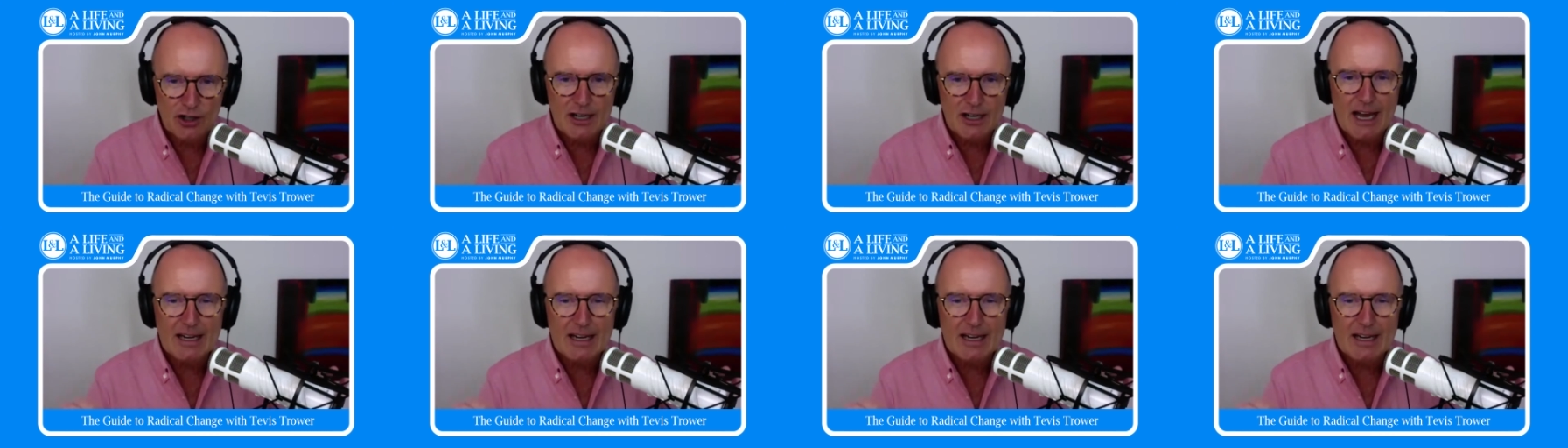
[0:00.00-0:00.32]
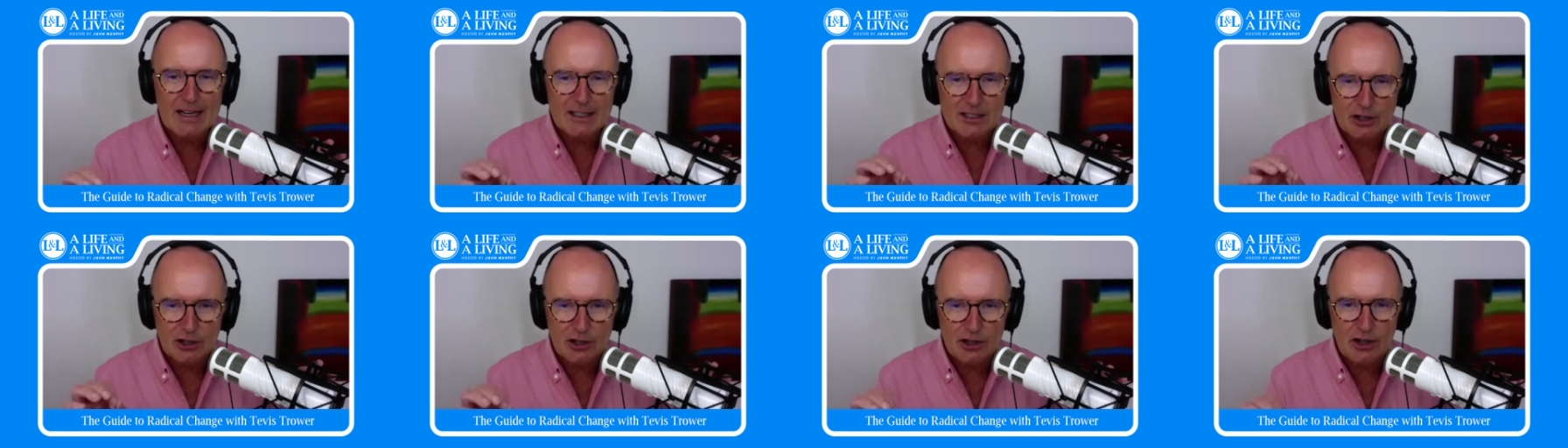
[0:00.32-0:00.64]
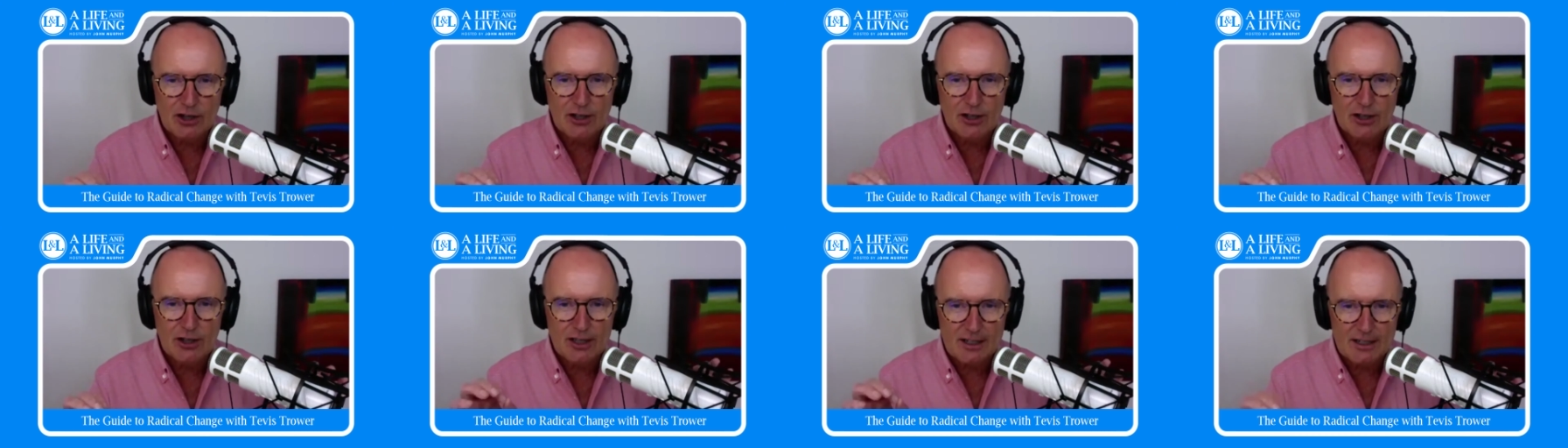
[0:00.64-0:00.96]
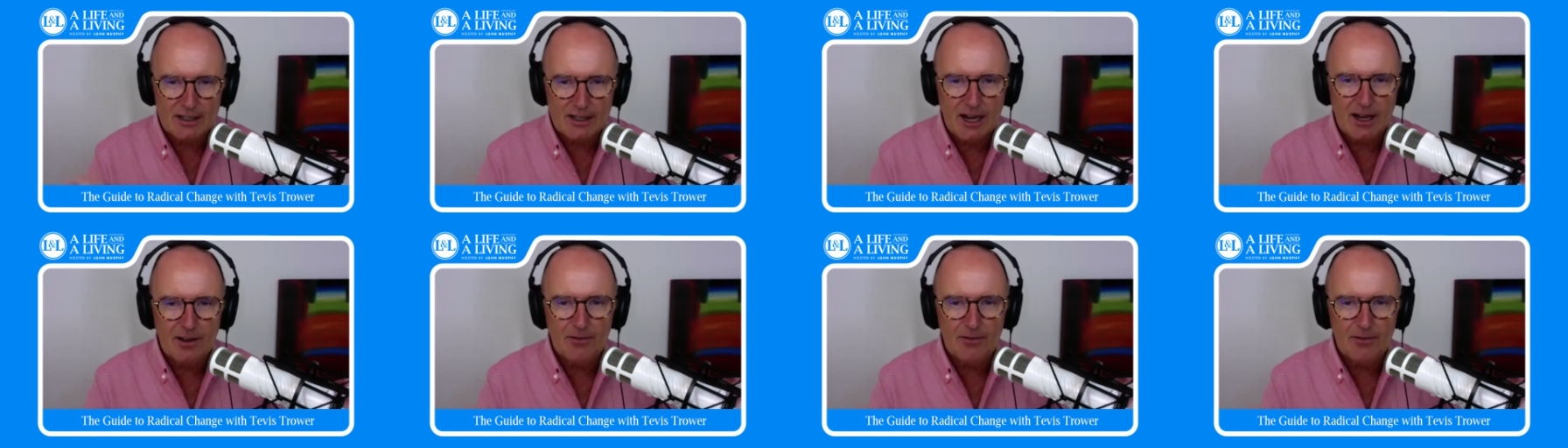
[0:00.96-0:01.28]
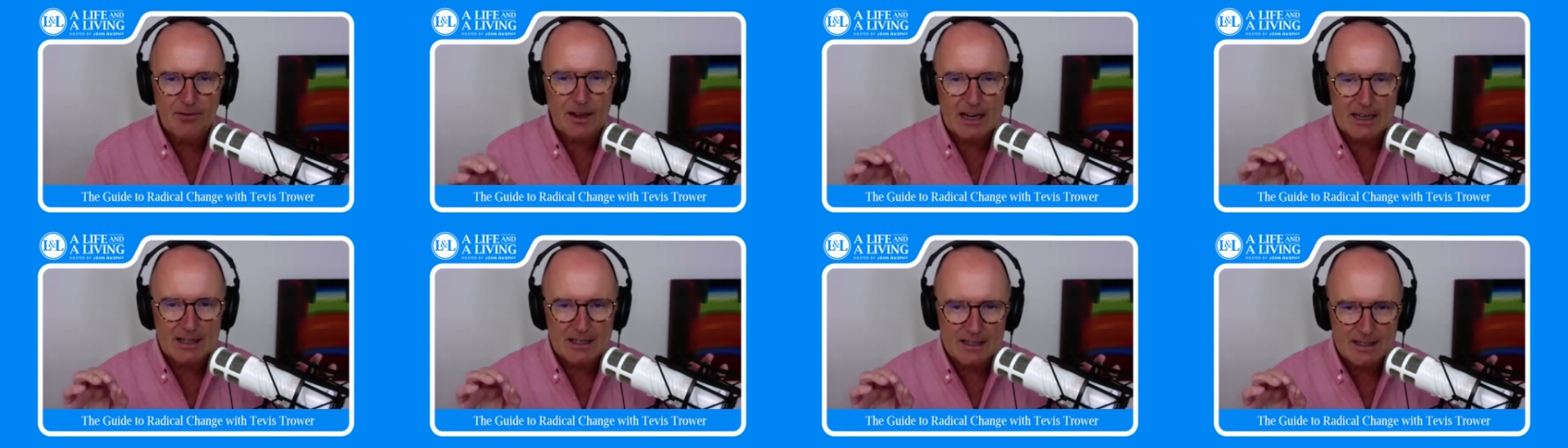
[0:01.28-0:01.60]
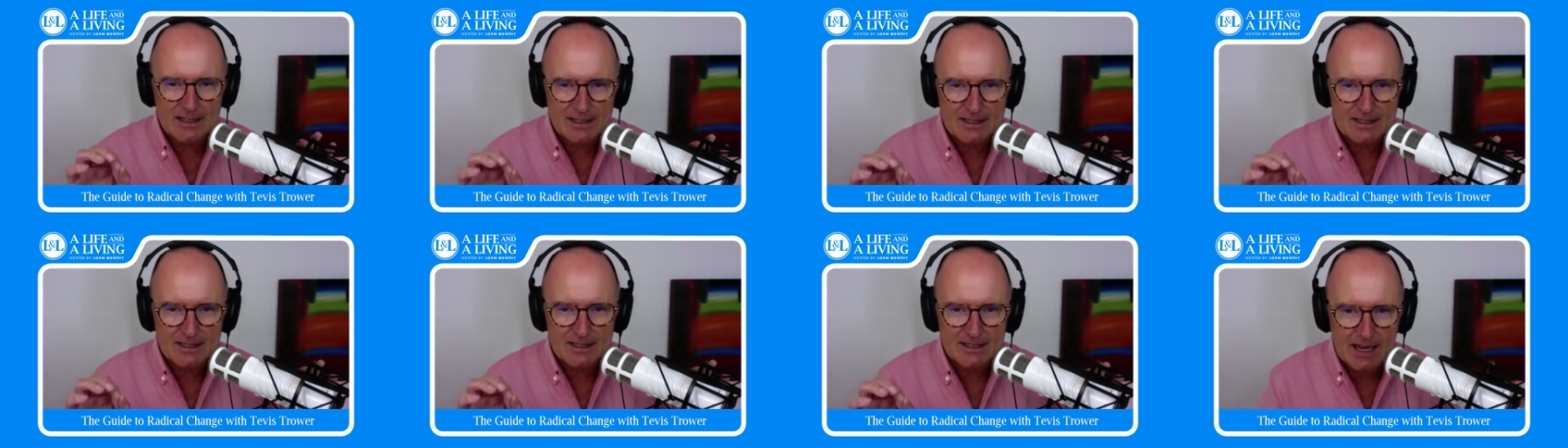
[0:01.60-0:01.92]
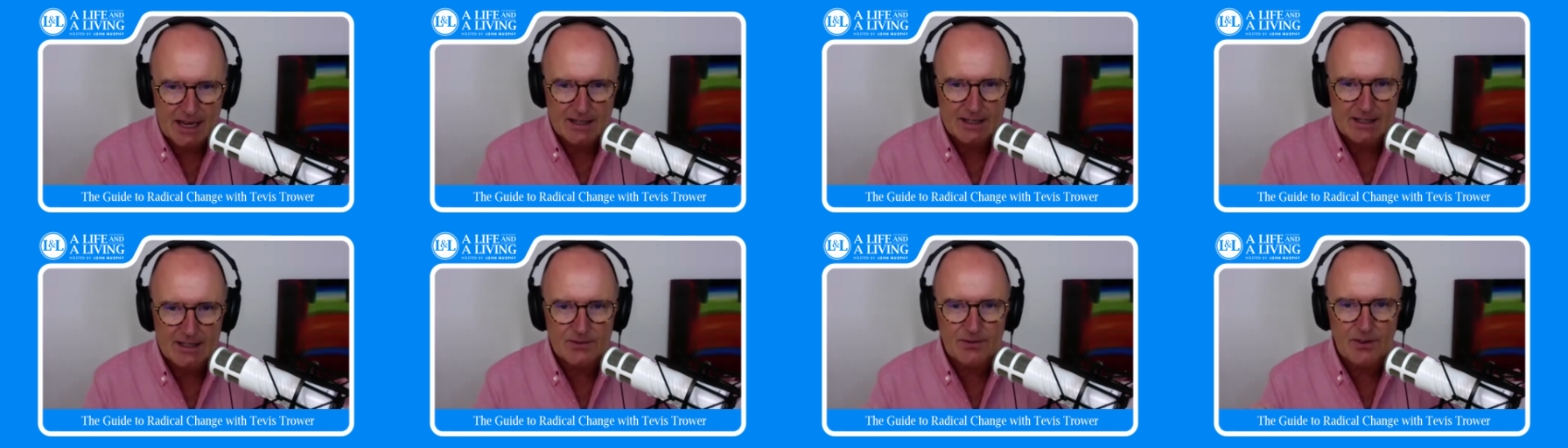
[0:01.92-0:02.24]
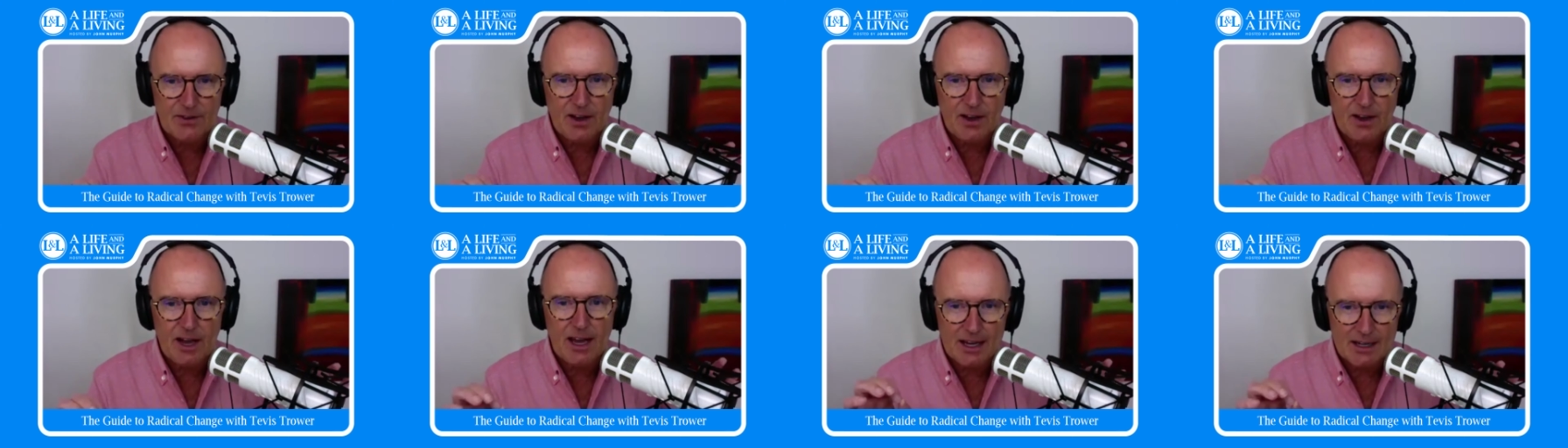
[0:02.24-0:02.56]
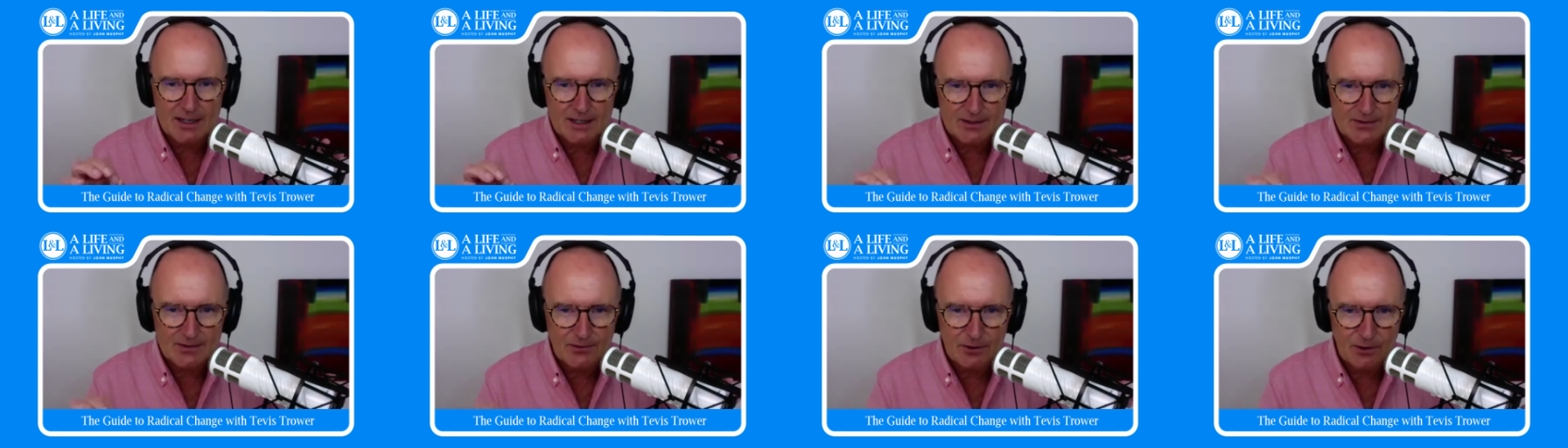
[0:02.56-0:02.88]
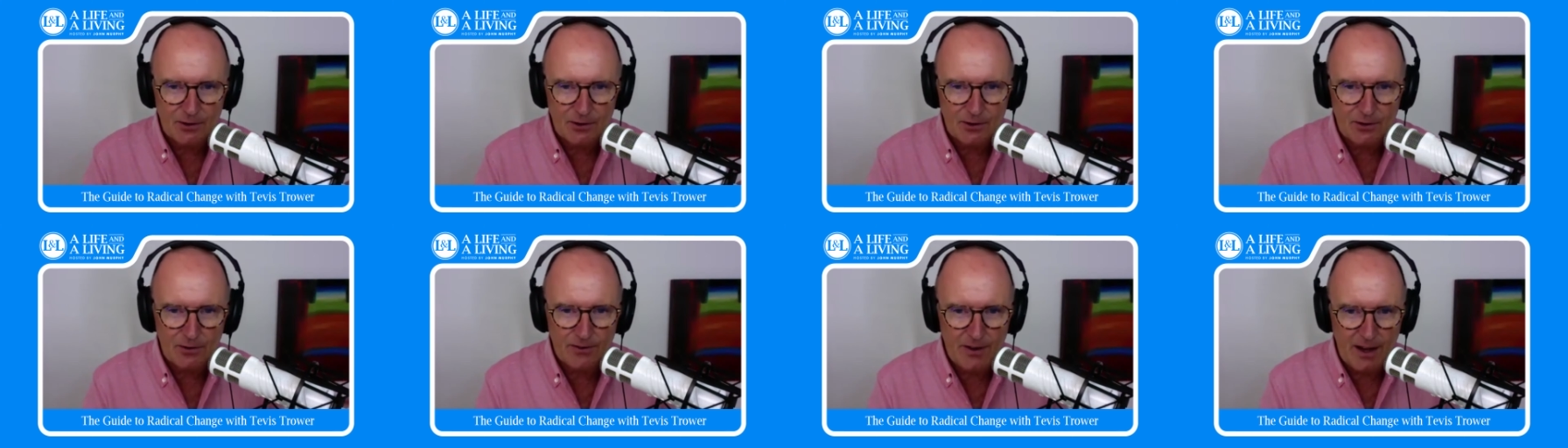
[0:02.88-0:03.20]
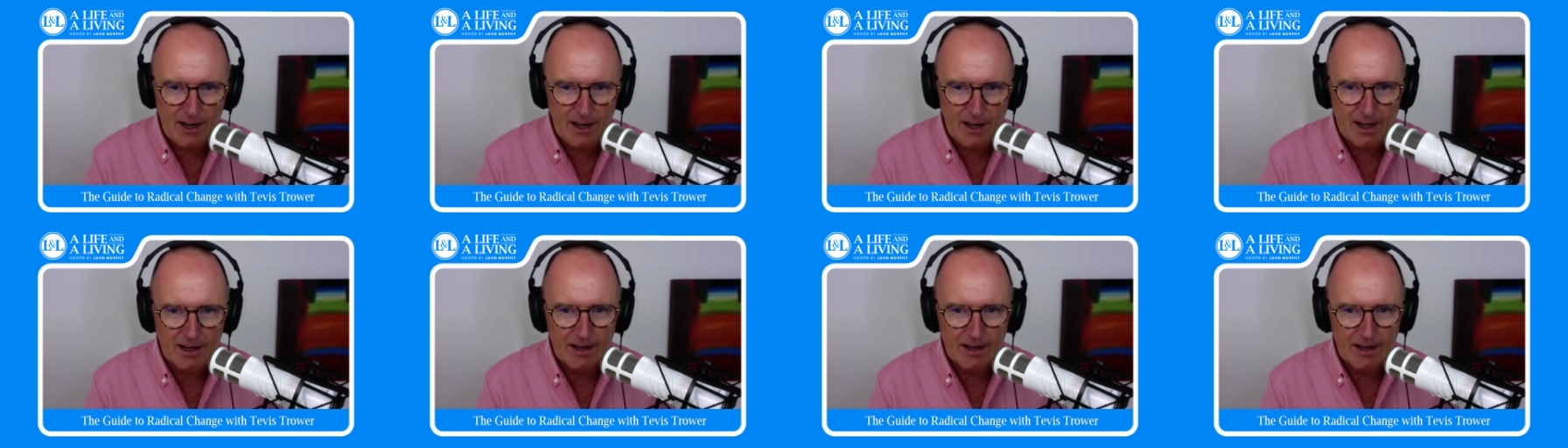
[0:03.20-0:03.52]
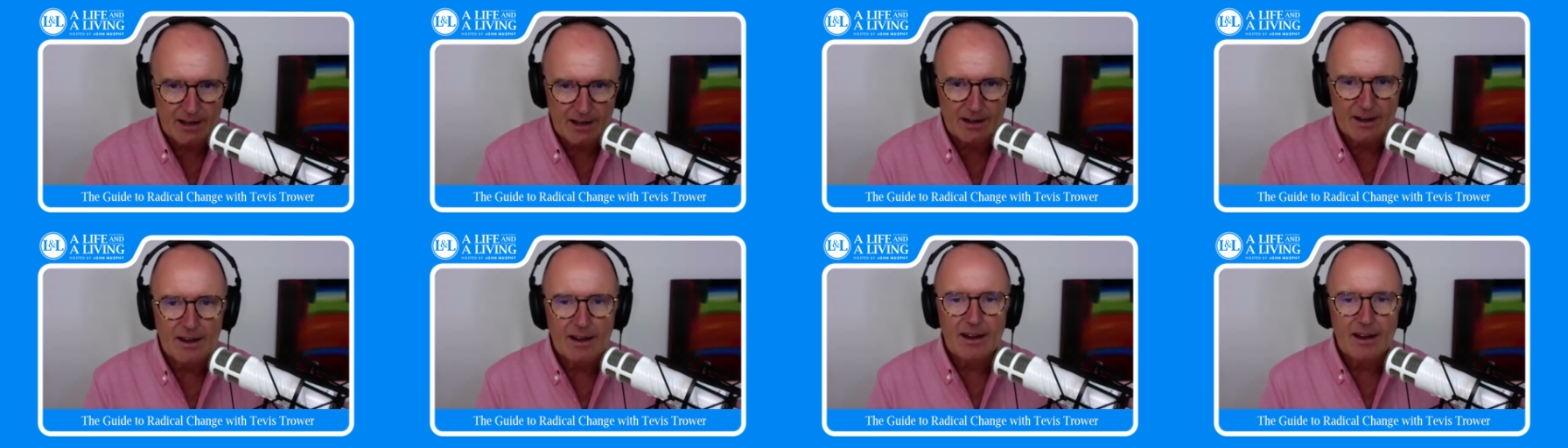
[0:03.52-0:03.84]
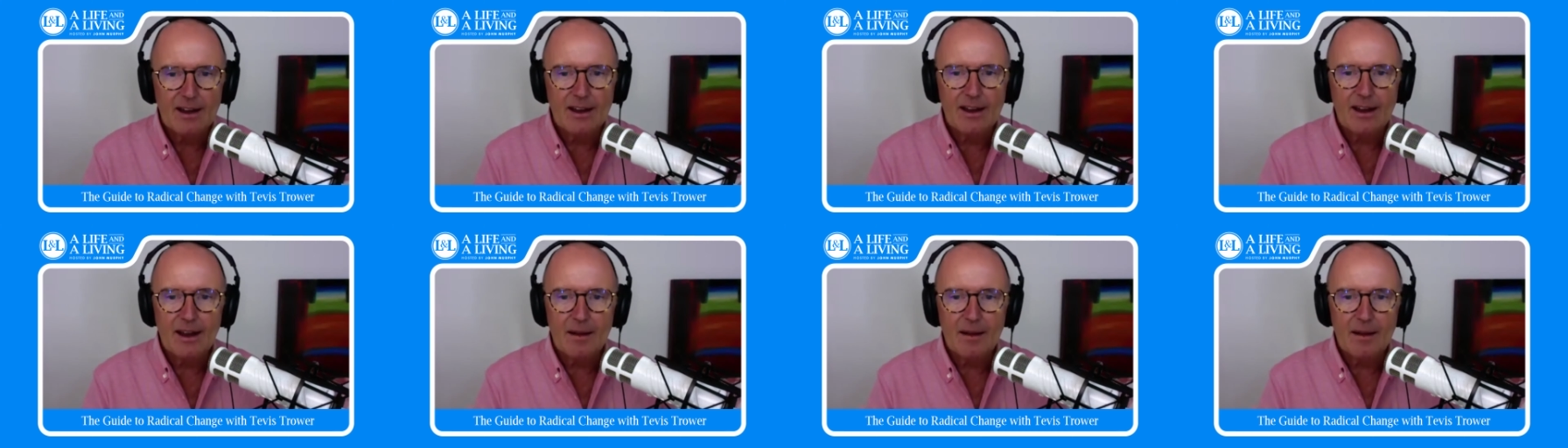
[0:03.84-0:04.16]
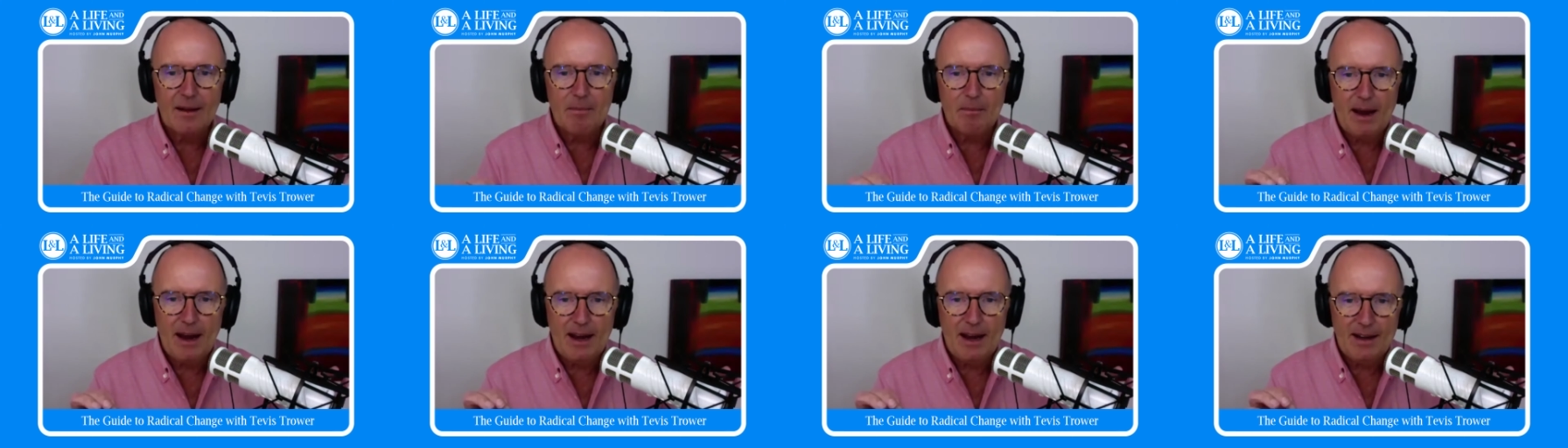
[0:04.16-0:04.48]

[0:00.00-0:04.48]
and it's good enough, it is satisfying, it is fulfilling. It may